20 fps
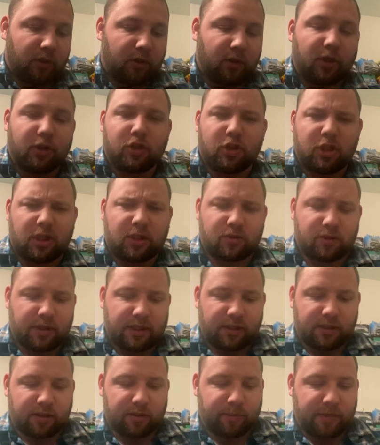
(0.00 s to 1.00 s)
good jig
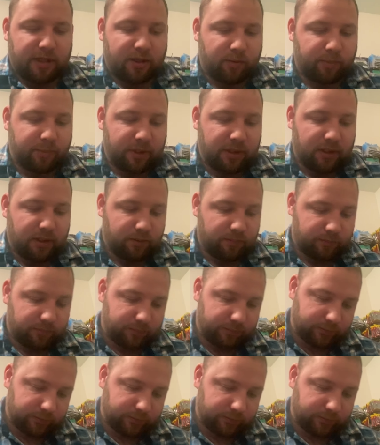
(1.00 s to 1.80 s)
trailer in my opinion.